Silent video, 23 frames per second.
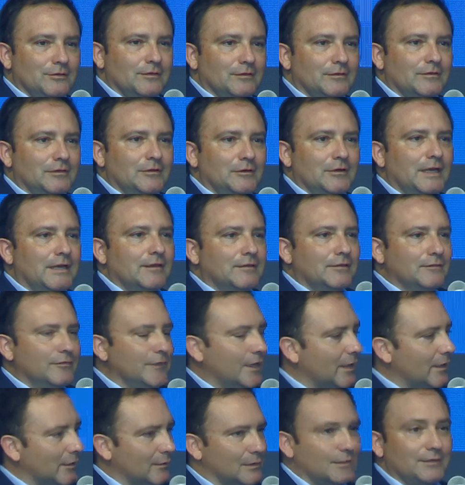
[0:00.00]
just look at the
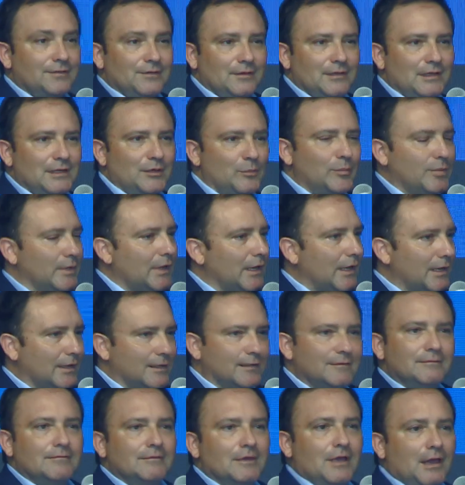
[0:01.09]
vehicle. It's a little bit
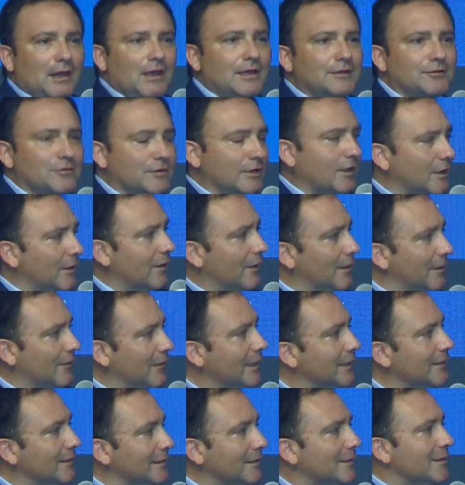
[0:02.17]
like the electric car,
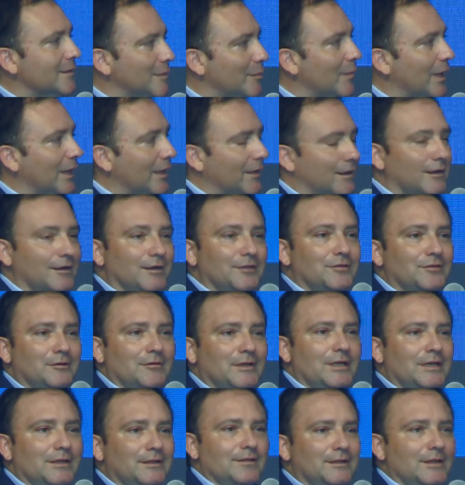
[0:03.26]
right? My car is
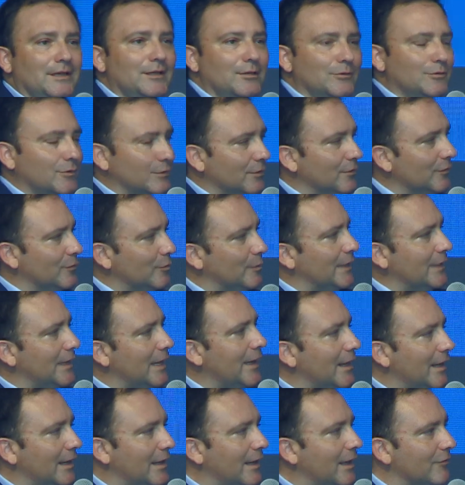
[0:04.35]
greener than yours, but
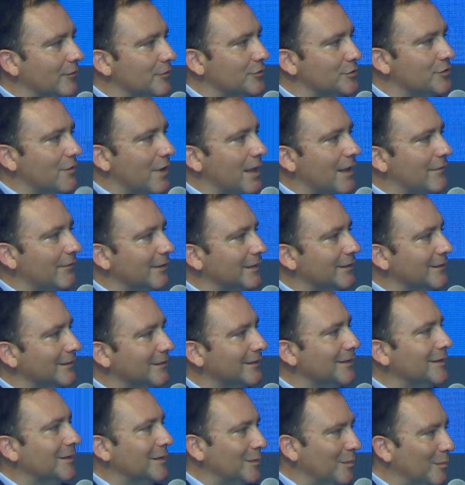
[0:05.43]
then I never drive it.
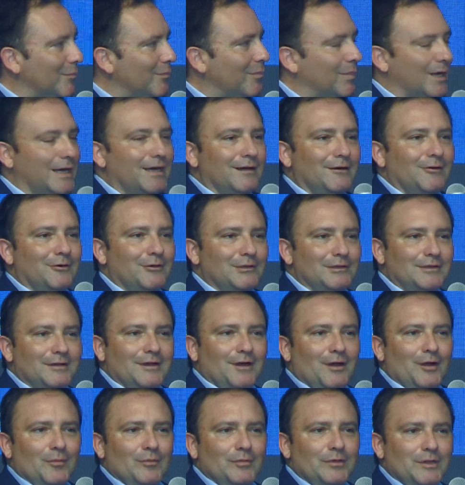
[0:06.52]
But all the
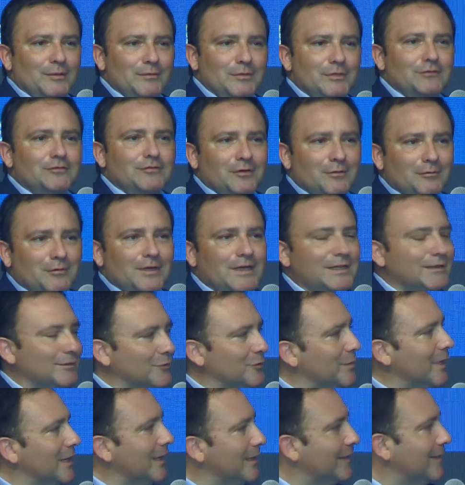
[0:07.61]
carbon emission went
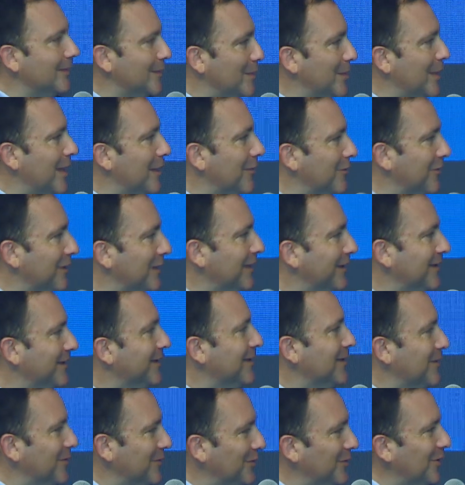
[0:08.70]
into making the battery.
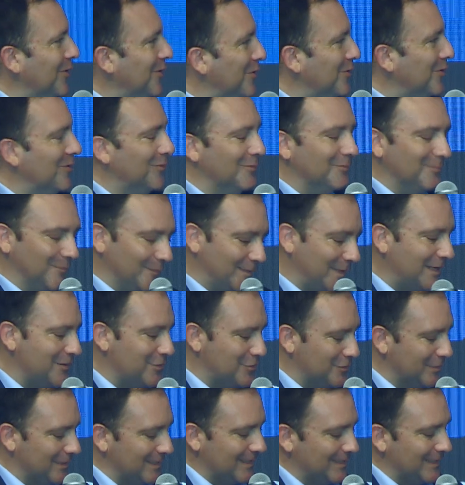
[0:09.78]
So
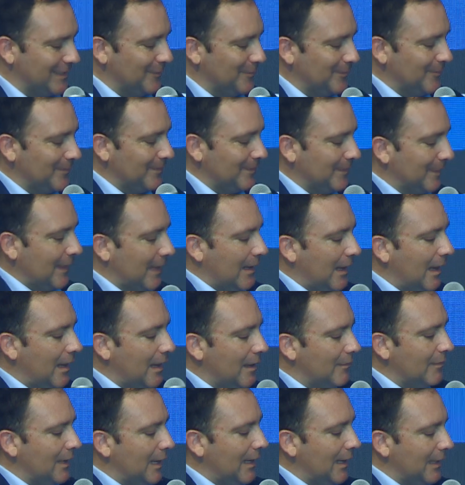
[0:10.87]
interesting.
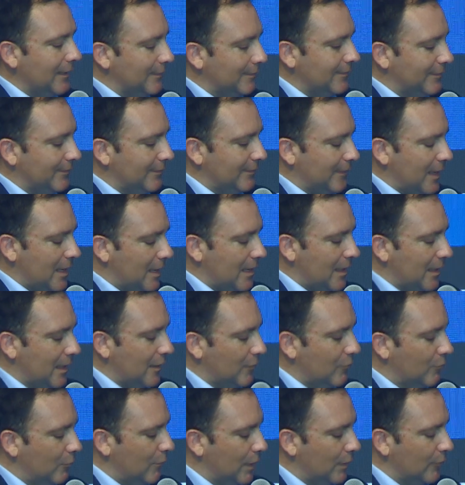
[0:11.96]
Let's
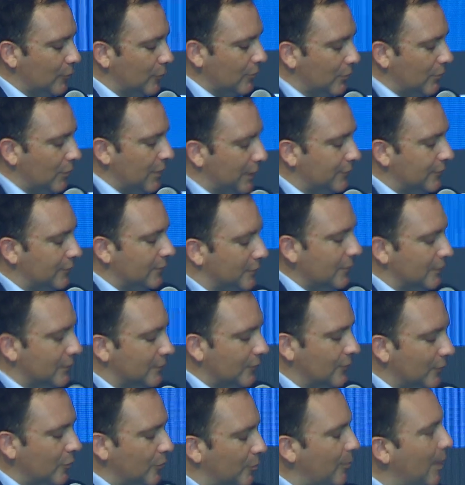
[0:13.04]
one more question.
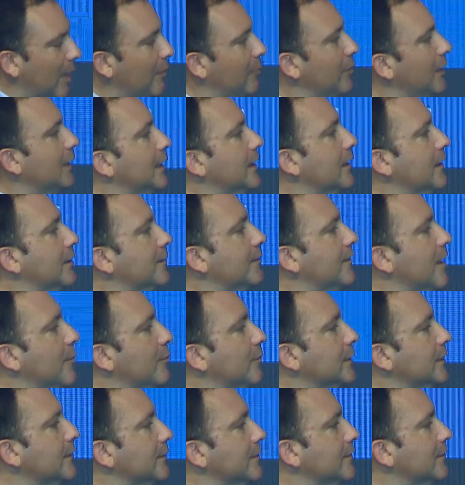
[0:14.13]
So public
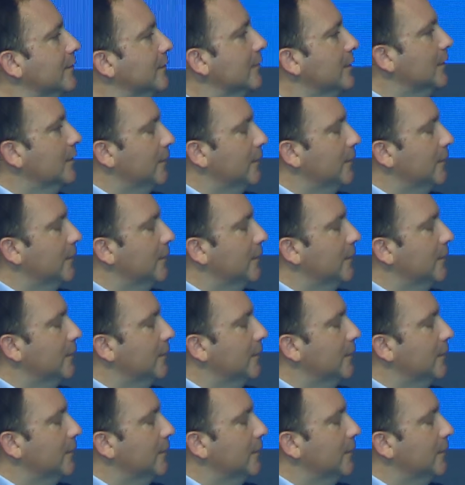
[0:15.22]
acceptance.